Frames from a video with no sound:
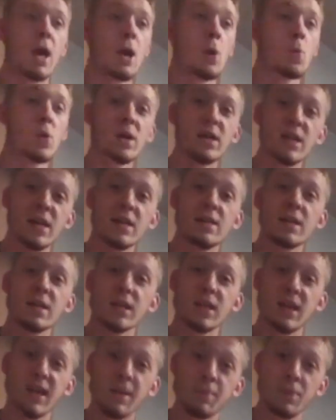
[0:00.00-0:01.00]
We need to
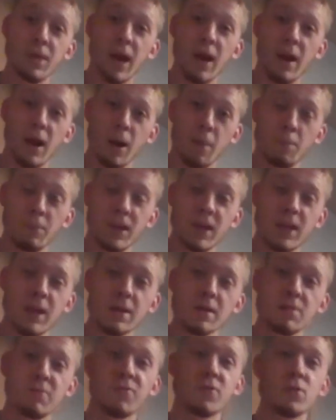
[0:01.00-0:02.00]
keep that up
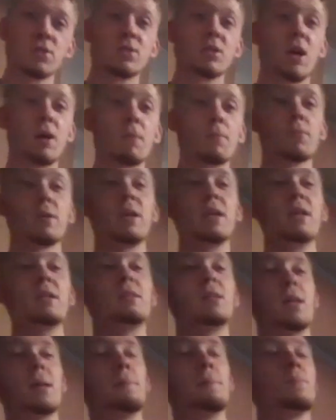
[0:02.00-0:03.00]
because for some
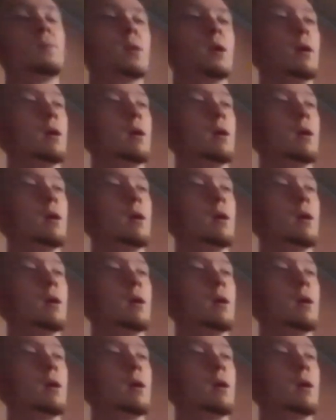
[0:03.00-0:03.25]
reason,